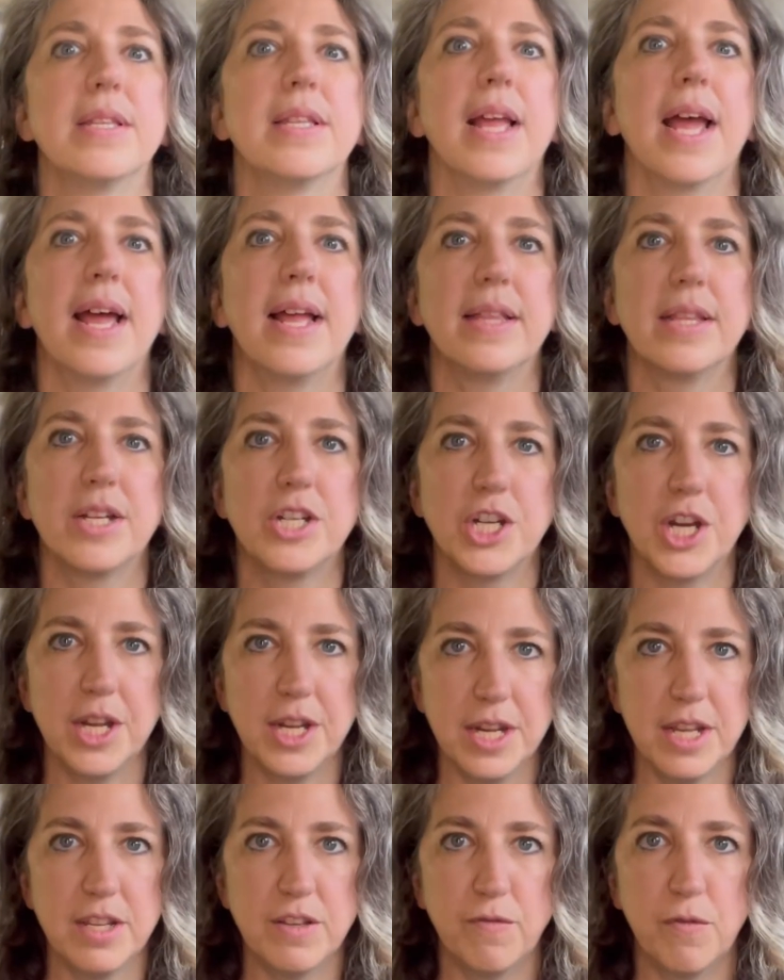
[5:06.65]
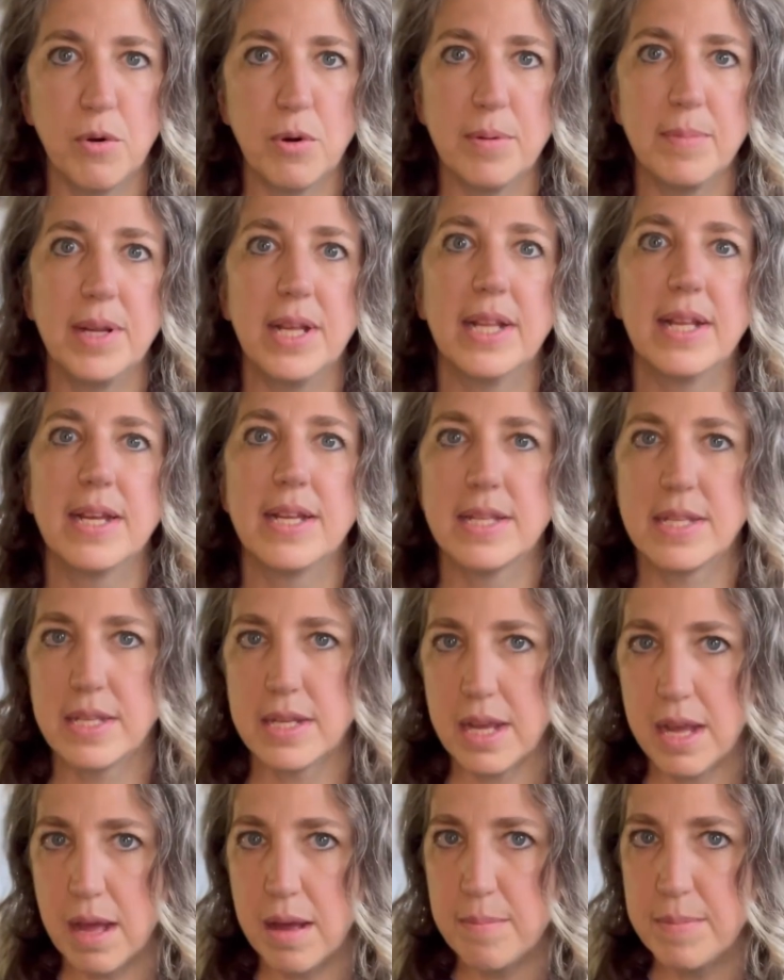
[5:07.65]
that the Chinese formulas
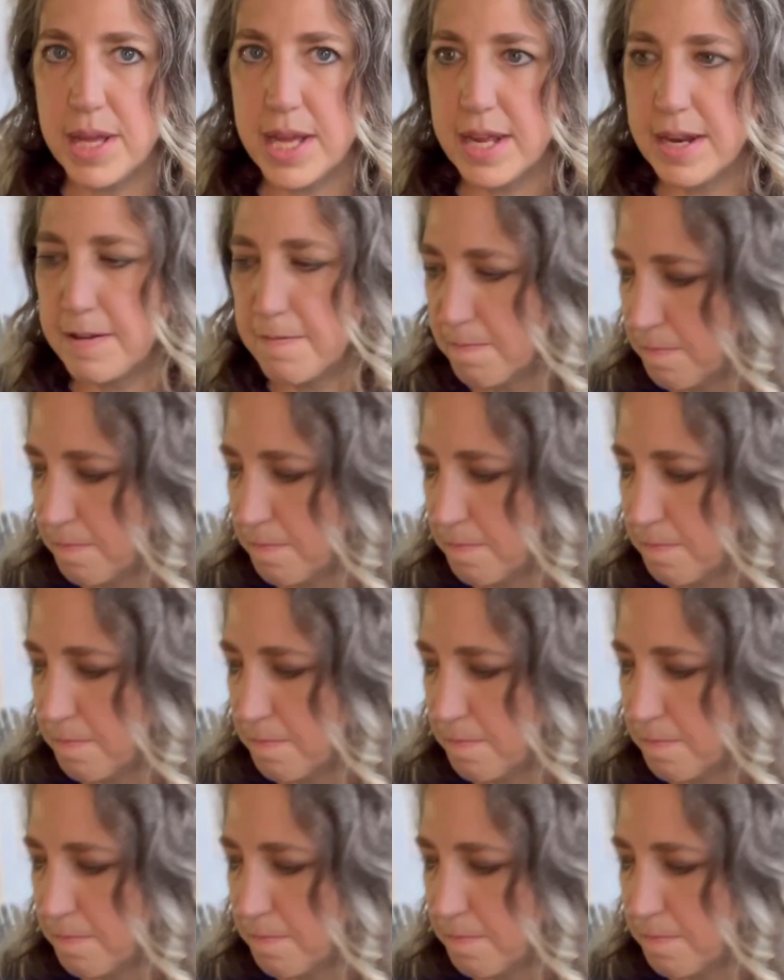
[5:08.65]
come in.